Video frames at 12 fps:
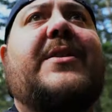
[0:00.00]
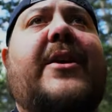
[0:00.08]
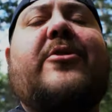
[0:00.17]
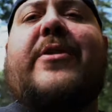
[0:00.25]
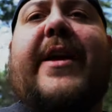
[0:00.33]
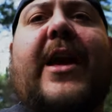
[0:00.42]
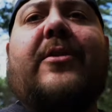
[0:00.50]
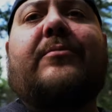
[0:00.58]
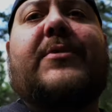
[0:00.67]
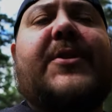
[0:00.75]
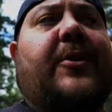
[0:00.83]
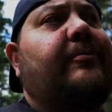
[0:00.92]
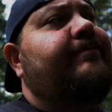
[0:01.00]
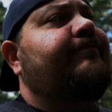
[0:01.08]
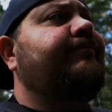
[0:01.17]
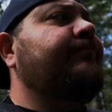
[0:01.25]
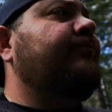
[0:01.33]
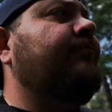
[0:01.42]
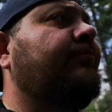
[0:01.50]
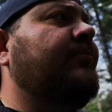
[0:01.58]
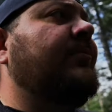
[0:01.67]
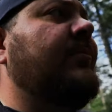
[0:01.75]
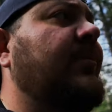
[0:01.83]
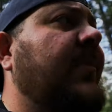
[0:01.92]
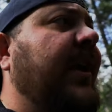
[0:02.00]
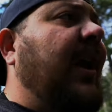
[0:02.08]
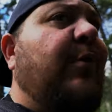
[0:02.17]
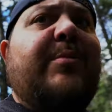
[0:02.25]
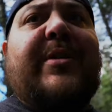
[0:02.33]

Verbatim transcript: make dinner and hang out. So hang out